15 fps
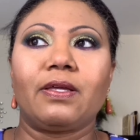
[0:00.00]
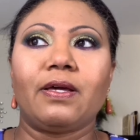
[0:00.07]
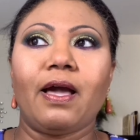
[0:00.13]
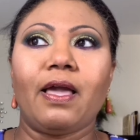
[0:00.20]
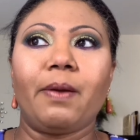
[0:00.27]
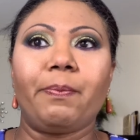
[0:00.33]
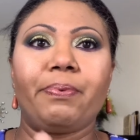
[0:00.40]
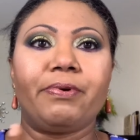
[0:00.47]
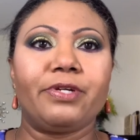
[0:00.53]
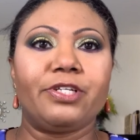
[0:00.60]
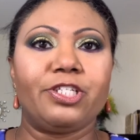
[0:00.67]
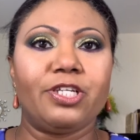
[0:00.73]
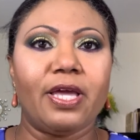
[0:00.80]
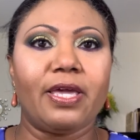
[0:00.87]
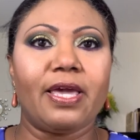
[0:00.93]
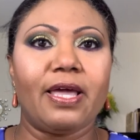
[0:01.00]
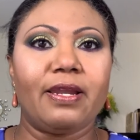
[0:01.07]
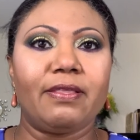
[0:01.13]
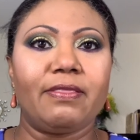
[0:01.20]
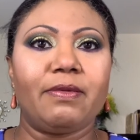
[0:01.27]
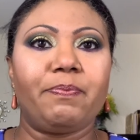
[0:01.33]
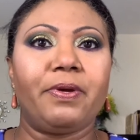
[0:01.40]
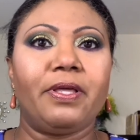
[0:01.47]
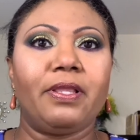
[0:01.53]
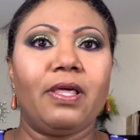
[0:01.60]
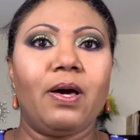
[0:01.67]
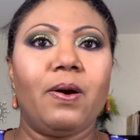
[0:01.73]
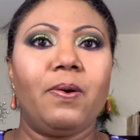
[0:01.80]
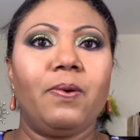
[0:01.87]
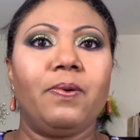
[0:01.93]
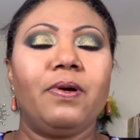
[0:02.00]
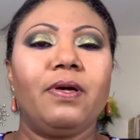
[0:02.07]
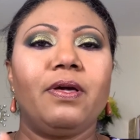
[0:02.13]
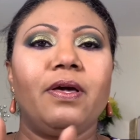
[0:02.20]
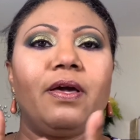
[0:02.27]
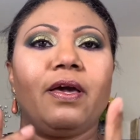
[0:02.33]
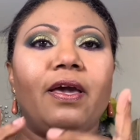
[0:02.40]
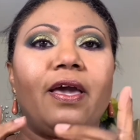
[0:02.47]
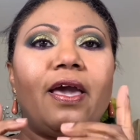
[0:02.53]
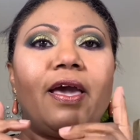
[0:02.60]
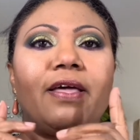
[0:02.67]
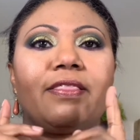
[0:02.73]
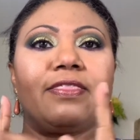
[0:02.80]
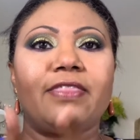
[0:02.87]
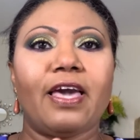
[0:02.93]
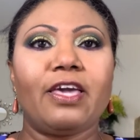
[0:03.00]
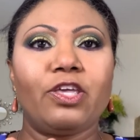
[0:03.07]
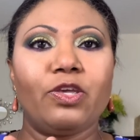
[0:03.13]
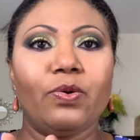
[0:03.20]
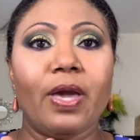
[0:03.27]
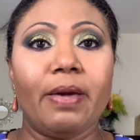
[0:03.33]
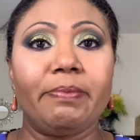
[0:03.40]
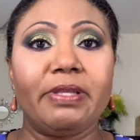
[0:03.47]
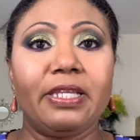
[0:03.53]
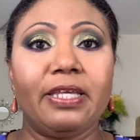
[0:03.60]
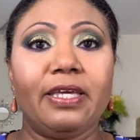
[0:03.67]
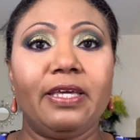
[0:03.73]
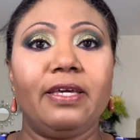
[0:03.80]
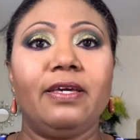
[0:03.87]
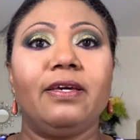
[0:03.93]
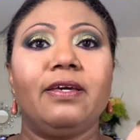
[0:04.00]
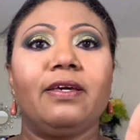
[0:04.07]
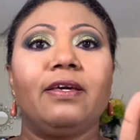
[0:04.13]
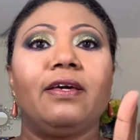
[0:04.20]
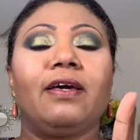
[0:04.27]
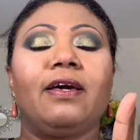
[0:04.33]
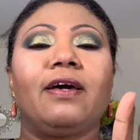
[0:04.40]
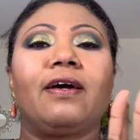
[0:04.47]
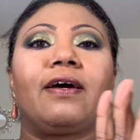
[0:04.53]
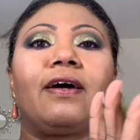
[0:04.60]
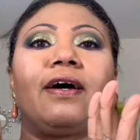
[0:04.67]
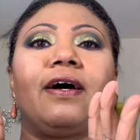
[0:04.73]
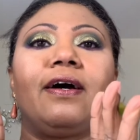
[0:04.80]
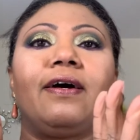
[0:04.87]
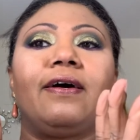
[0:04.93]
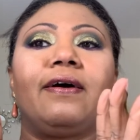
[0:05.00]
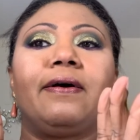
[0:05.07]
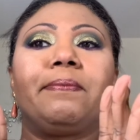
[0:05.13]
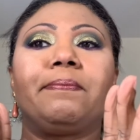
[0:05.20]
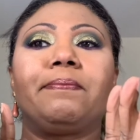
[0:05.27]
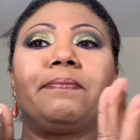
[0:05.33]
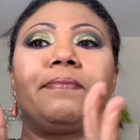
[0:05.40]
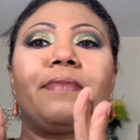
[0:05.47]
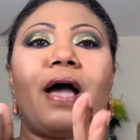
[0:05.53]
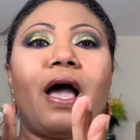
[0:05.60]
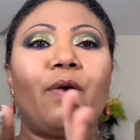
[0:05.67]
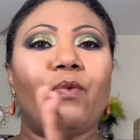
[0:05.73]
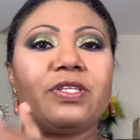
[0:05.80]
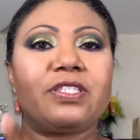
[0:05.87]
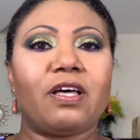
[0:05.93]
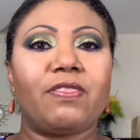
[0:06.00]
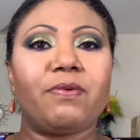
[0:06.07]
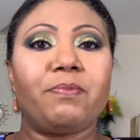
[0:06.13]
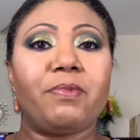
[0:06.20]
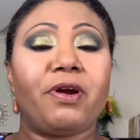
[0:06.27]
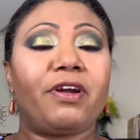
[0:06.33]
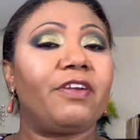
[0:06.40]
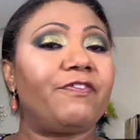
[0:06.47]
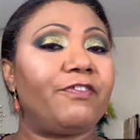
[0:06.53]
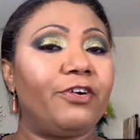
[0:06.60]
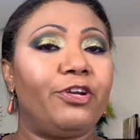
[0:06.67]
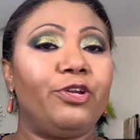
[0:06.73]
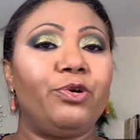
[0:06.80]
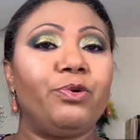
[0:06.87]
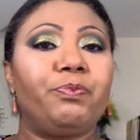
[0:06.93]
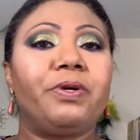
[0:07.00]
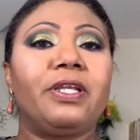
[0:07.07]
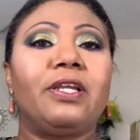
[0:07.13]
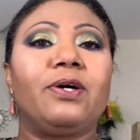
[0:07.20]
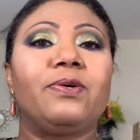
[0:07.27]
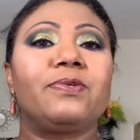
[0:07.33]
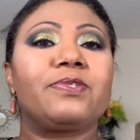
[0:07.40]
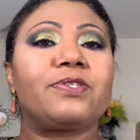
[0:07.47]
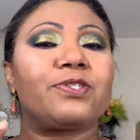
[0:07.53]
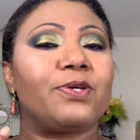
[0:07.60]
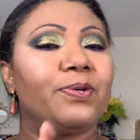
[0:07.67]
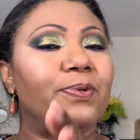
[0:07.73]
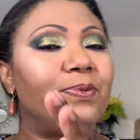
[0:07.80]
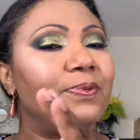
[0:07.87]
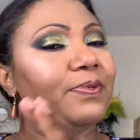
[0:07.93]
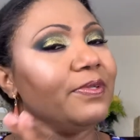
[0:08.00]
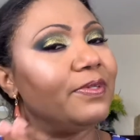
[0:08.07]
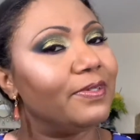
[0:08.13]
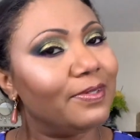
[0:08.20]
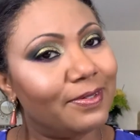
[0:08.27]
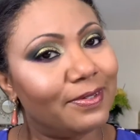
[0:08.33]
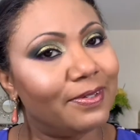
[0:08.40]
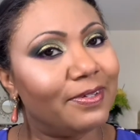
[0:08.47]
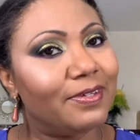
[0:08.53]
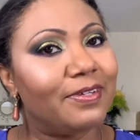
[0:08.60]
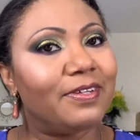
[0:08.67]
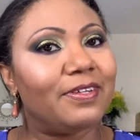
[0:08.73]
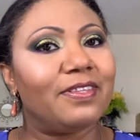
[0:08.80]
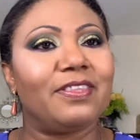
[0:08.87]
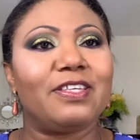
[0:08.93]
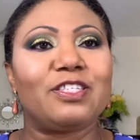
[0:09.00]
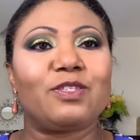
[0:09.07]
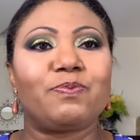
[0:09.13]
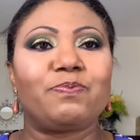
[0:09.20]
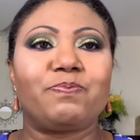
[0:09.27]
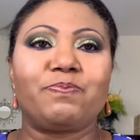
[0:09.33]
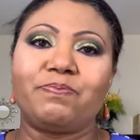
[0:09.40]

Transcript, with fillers: I appreciate getting the pillow. And thank you, Emily. Um, I was on the market for a new pillow, so this